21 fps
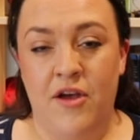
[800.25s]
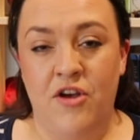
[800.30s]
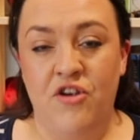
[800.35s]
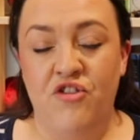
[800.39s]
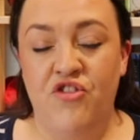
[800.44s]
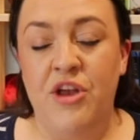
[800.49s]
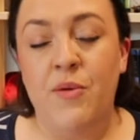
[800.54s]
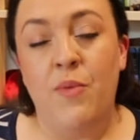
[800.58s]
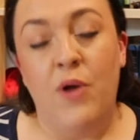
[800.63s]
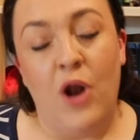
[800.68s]

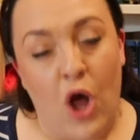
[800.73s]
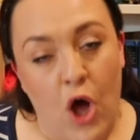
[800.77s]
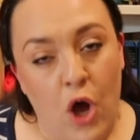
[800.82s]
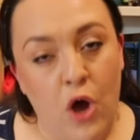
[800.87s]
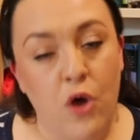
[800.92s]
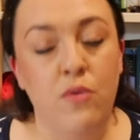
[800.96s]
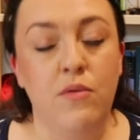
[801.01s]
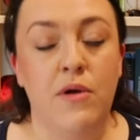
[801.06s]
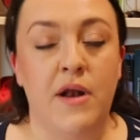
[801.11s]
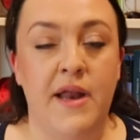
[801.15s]
She will
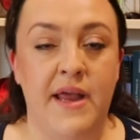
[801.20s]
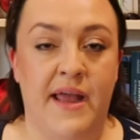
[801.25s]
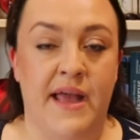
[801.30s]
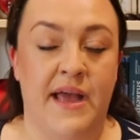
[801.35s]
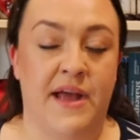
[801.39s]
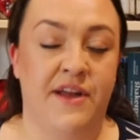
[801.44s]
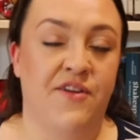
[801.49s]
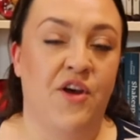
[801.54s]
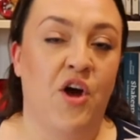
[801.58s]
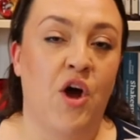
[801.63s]
only
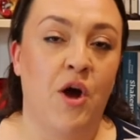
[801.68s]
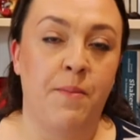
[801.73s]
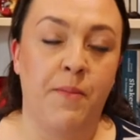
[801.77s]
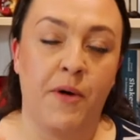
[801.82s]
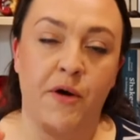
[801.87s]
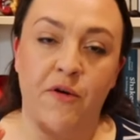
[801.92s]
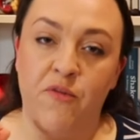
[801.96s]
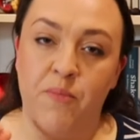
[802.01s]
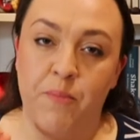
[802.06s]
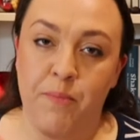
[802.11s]
get her
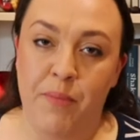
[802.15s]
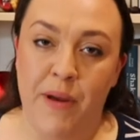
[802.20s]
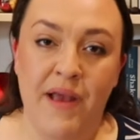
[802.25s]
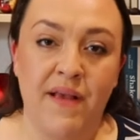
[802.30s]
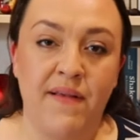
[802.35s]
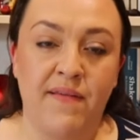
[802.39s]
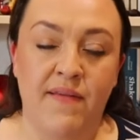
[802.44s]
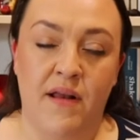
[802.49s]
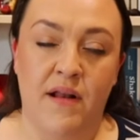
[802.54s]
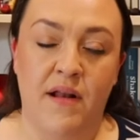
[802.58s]
most
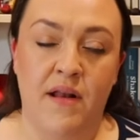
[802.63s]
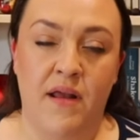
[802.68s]
basic